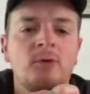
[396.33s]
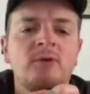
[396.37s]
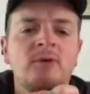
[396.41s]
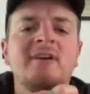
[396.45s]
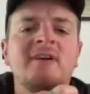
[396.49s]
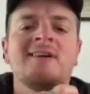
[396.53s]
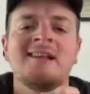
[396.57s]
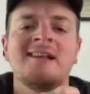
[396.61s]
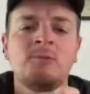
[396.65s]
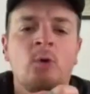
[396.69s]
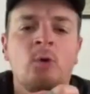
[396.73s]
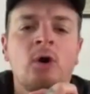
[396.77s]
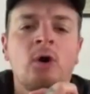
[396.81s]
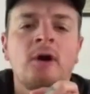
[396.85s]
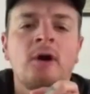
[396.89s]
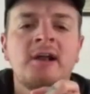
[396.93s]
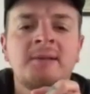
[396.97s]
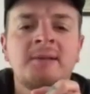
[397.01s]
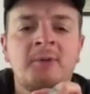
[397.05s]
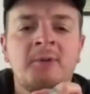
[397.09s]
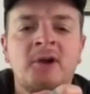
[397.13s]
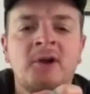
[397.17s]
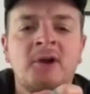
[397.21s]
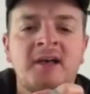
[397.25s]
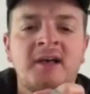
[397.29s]
Really worried
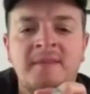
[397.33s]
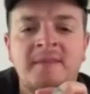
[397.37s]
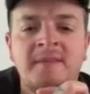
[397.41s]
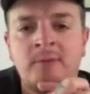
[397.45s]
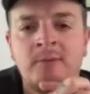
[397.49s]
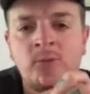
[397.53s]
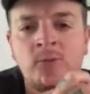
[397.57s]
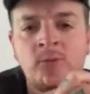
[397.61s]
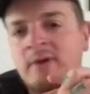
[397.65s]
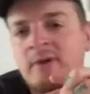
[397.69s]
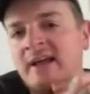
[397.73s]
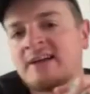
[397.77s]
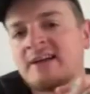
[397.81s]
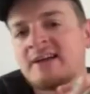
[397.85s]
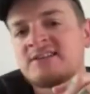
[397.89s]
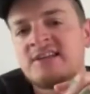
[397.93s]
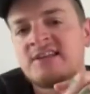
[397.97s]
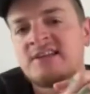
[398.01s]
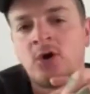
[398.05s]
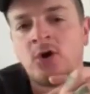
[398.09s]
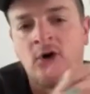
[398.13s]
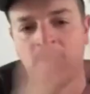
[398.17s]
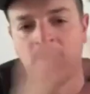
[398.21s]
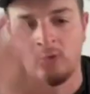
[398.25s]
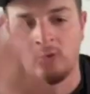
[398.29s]
about it, and then when we
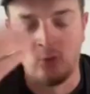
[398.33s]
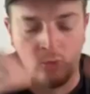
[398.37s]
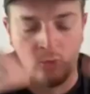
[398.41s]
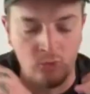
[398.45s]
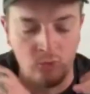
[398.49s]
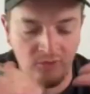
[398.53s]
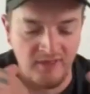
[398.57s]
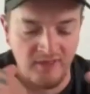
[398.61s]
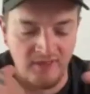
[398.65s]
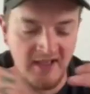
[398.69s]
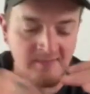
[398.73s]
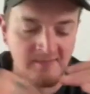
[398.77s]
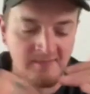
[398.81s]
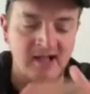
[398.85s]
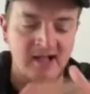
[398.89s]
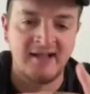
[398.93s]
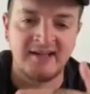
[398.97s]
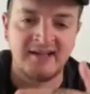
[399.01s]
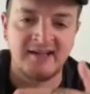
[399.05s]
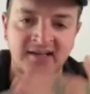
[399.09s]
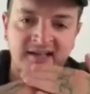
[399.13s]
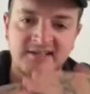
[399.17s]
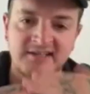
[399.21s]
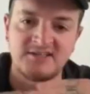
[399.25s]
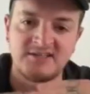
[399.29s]
actually got the whole thing
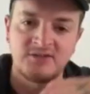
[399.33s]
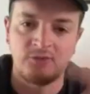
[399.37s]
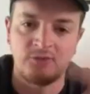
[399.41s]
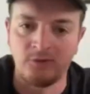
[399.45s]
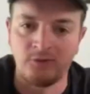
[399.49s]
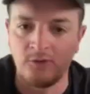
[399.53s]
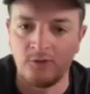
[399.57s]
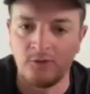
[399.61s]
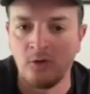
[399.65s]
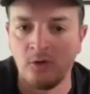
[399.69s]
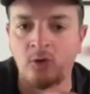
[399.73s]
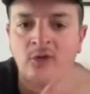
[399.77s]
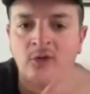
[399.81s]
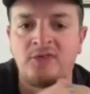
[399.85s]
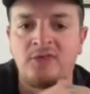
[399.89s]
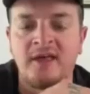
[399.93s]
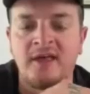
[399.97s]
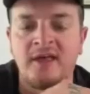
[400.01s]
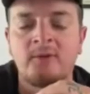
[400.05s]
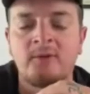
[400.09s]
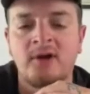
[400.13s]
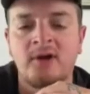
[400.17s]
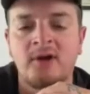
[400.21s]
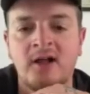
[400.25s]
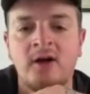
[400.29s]
back and listened through the whole
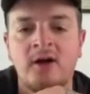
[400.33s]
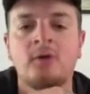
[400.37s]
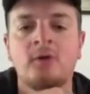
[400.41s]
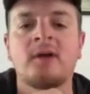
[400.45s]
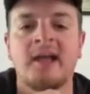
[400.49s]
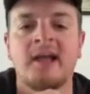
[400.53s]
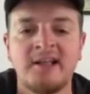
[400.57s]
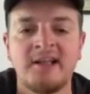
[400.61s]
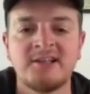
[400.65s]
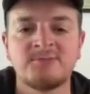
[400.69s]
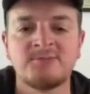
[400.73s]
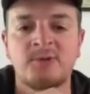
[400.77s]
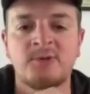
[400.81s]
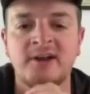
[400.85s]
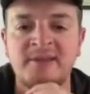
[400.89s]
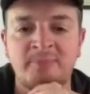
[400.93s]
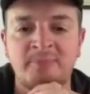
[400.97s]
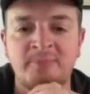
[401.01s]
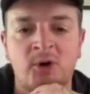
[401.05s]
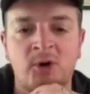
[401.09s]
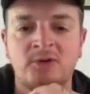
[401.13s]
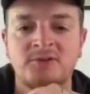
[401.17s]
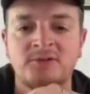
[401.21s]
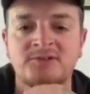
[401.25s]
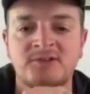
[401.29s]
thing, we're like, okay, it's pretty
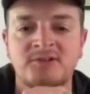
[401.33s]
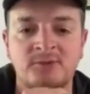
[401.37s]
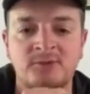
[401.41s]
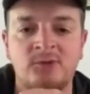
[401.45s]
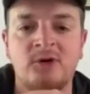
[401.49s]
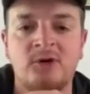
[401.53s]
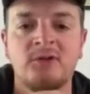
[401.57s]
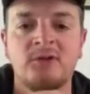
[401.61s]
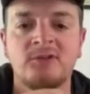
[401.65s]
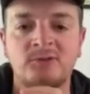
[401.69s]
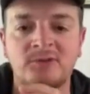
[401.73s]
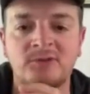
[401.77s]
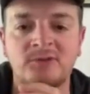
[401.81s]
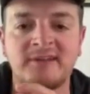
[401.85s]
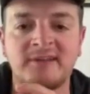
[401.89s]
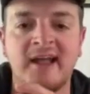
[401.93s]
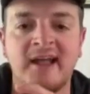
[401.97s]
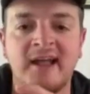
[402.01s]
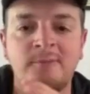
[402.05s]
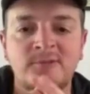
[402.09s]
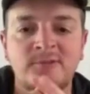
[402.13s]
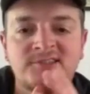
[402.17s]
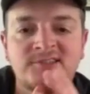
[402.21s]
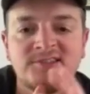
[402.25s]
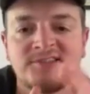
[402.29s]
balls to the wall the whole
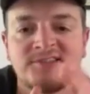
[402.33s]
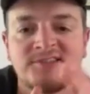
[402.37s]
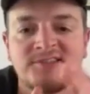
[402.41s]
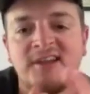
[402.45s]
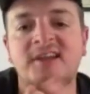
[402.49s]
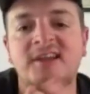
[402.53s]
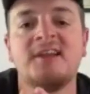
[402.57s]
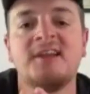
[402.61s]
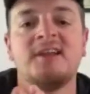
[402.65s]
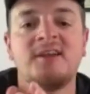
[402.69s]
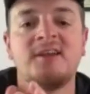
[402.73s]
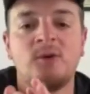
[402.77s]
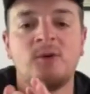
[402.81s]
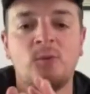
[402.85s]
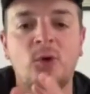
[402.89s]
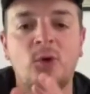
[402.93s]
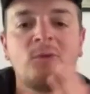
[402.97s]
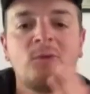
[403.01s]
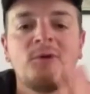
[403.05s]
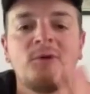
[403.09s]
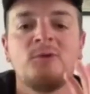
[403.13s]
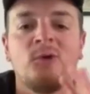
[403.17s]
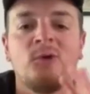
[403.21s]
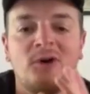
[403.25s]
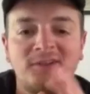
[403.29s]
time, which is what
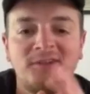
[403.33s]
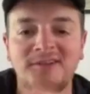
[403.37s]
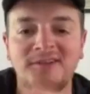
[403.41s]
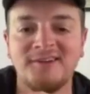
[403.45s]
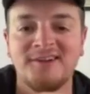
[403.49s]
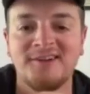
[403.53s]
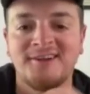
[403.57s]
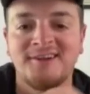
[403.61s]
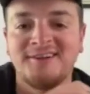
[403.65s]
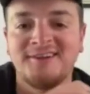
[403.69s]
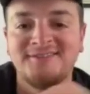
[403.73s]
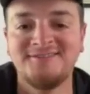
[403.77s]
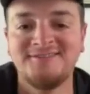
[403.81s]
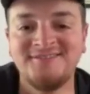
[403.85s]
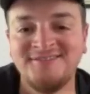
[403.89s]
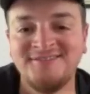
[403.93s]
we want, you know.